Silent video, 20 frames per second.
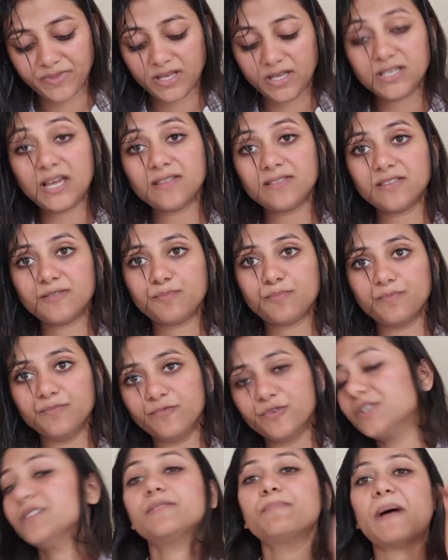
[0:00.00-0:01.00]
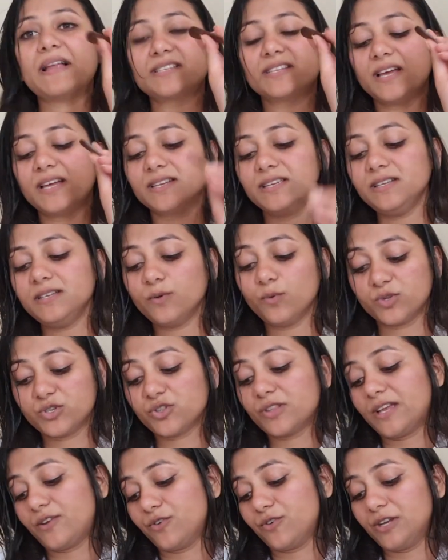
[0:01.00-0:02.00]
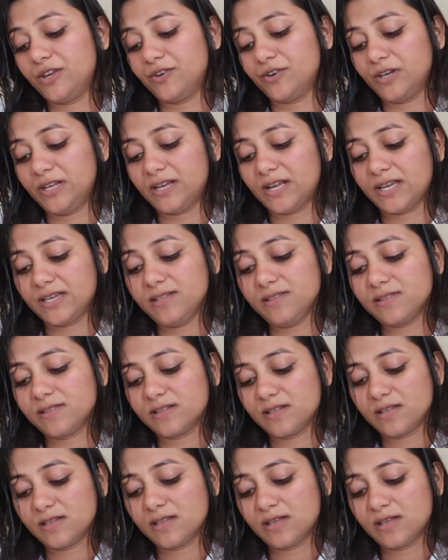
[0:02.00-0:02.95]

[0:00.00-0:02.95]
It has a wooden spatula in it, which is like really nice.